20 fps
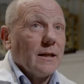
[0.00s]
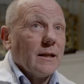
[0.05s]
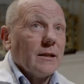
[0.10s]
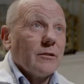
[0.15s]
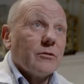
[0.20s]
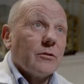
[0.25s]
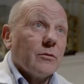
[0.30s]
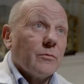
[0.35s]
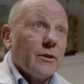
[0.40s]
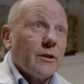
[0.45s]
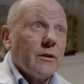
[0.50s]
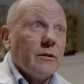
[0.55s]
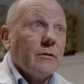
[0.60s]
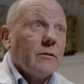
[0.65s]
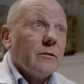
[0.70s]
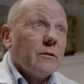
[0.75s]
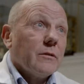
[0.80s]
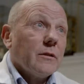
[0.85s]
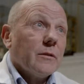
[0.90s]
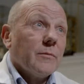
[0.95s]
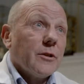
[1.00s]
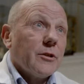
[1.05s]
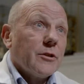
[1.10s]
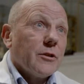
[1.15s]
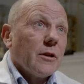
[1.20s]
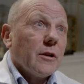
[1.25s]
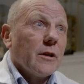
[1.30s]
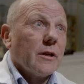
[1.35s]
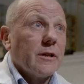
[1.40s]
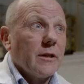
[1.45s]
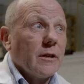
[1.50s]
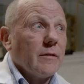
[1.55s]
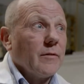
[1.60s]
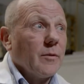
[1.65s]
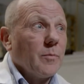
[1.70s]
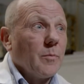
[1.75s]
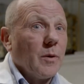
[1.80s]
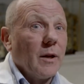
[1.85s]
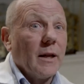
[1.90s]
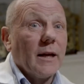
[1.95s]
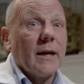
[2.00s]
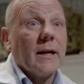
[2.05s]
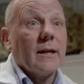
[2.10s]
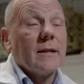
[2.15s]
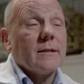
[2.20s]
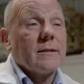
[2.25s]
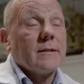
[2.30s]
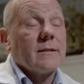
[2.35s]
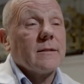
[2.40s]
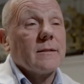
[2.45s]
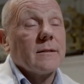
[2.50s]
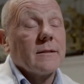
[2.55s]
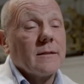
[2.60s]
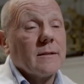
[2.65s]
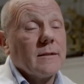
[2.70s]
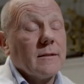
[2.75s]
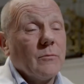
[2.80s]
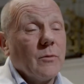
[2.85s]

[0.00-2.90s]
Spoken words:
So we do the majority of the plates, the